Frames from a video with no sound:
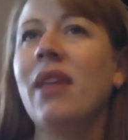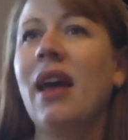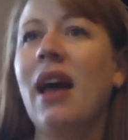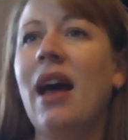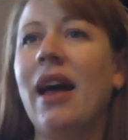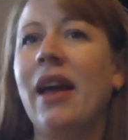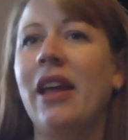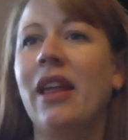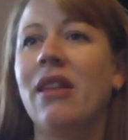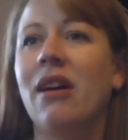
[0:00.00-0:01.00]

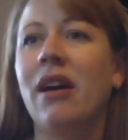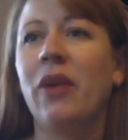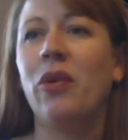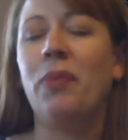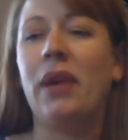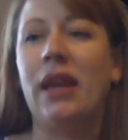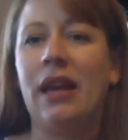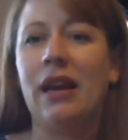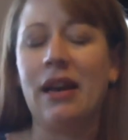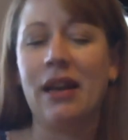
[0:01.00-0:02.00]
I thought it would
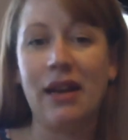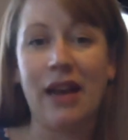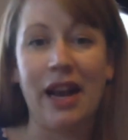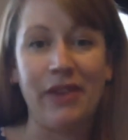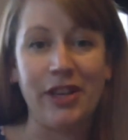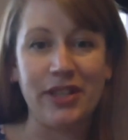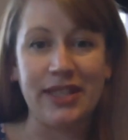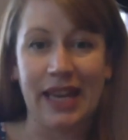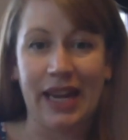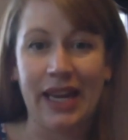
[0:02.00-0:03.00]
be kind of
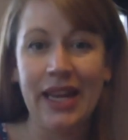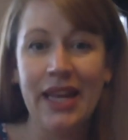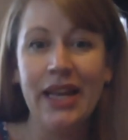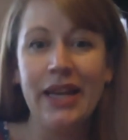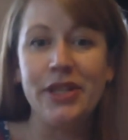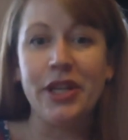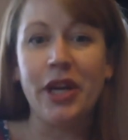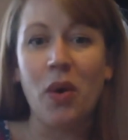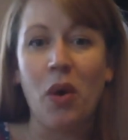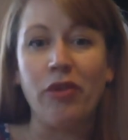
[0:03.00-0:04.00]
interesting to
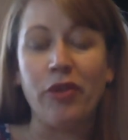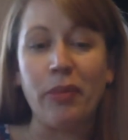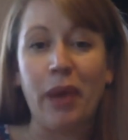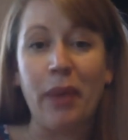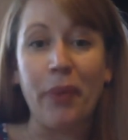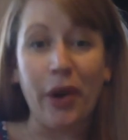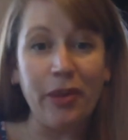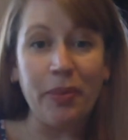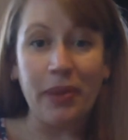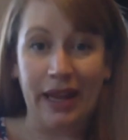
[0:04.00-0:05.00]
go over my
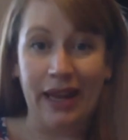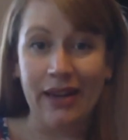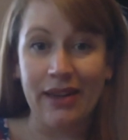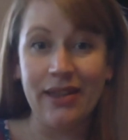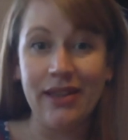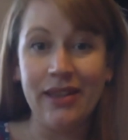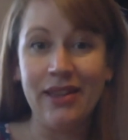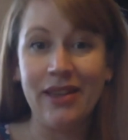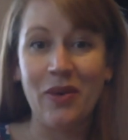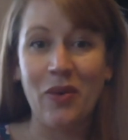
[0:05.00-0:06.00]
birth plan
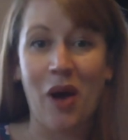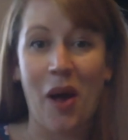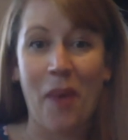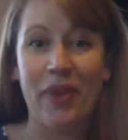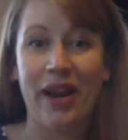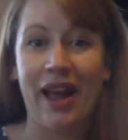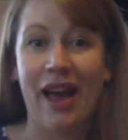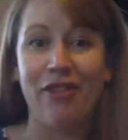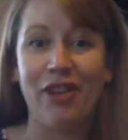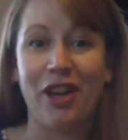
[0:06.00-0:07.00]
that I
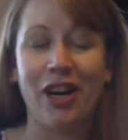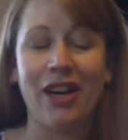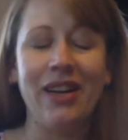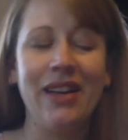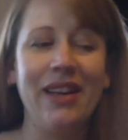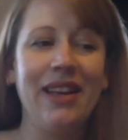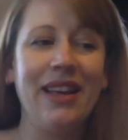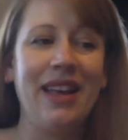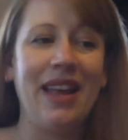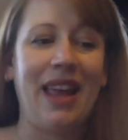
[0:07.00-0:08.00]
have here
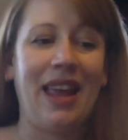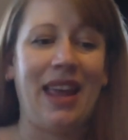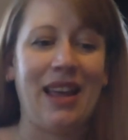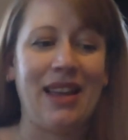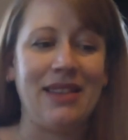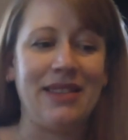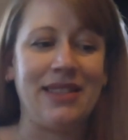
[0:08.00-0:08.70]
and